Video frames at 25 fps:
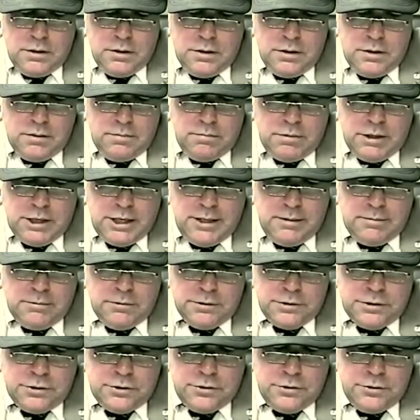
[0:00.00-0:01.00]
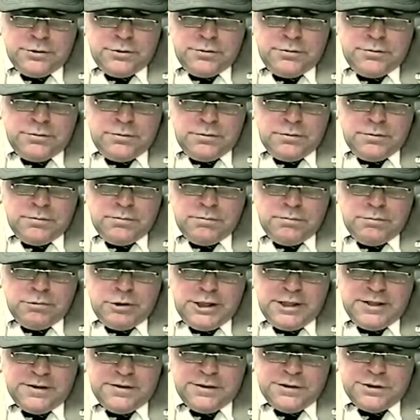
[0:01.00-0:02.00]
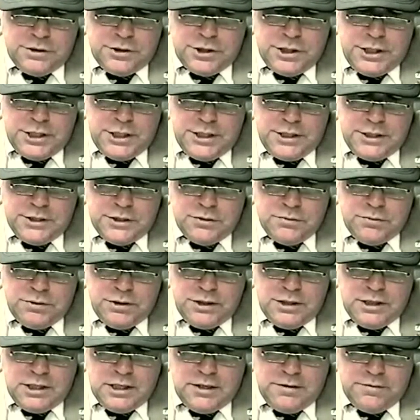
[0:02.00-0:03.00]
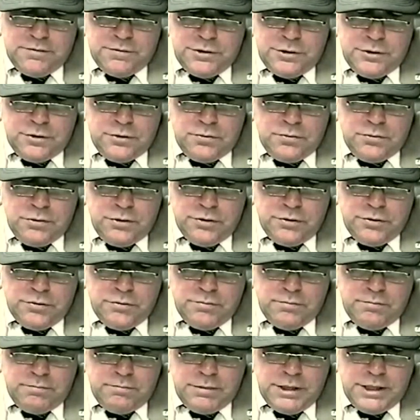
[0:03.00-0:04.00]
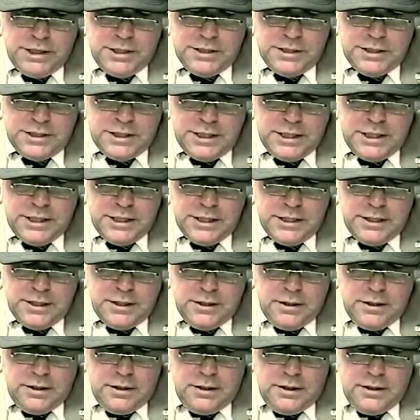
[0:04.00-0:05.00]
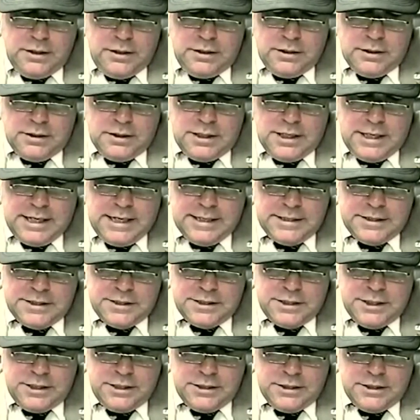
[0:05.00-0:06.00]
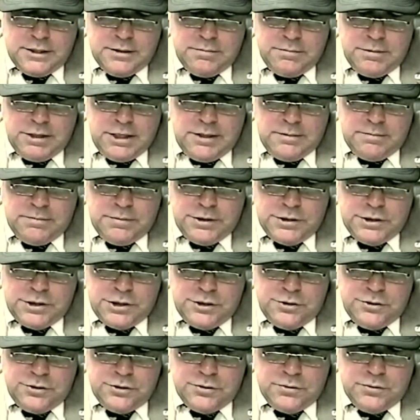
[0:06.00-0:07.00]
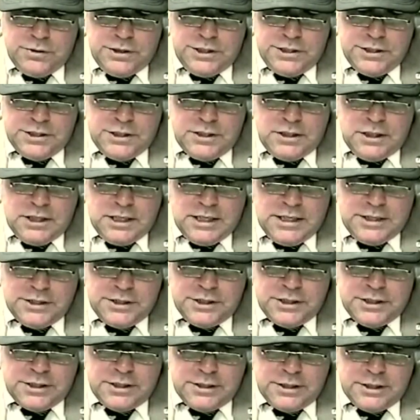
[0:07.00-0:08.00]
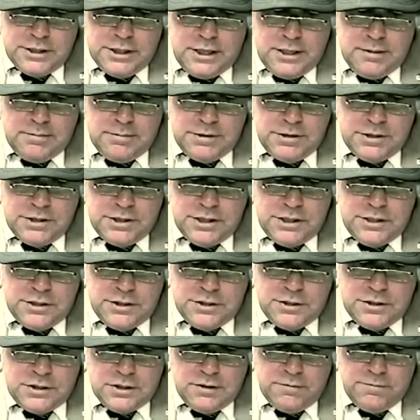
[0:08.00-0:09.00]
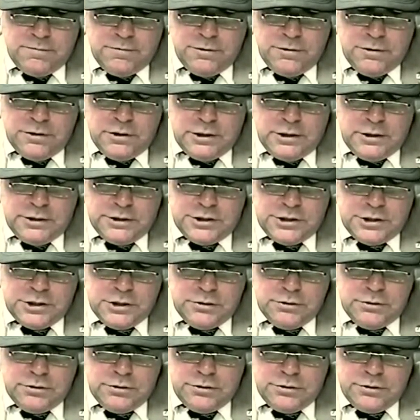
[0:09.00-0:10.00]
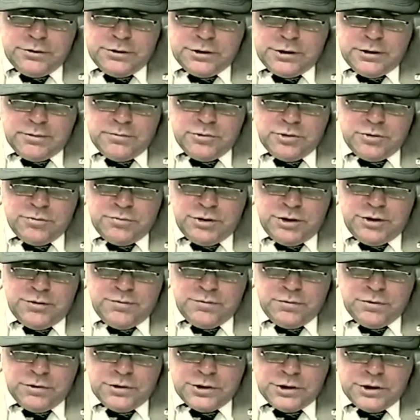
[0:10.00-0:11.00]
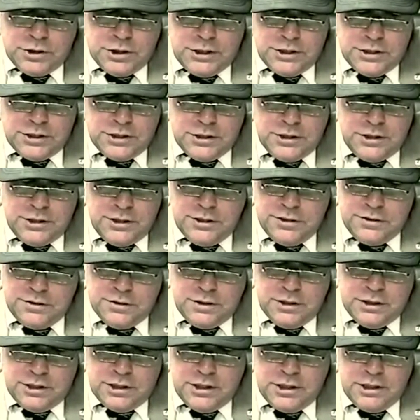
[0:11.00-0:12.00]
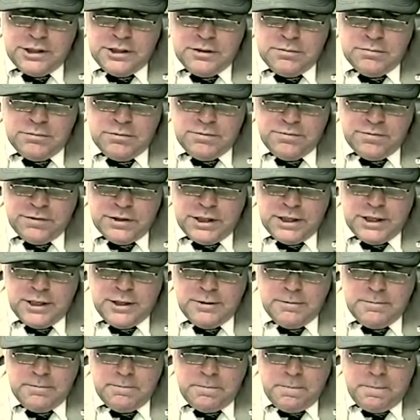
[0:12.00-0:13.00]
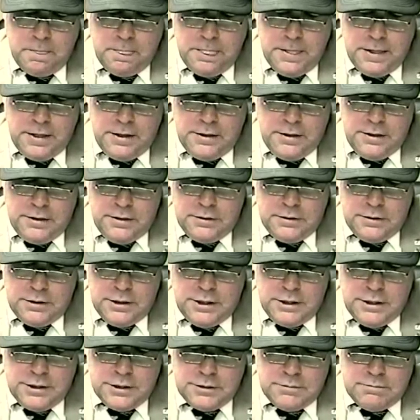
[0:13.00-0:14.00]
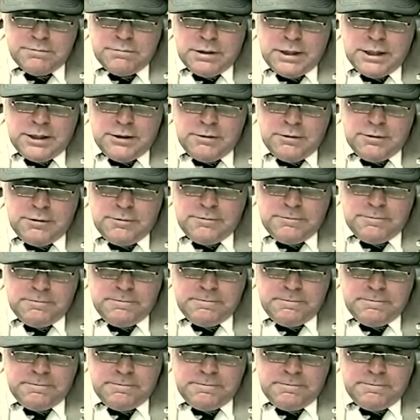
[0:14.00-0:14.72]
the Bible to break the chains we left you with maintain. God's Ten Commandments. Use reason, logic, and common sense. Suffer the little children to come to me, for such is the kingdom of God. Dennis Byron.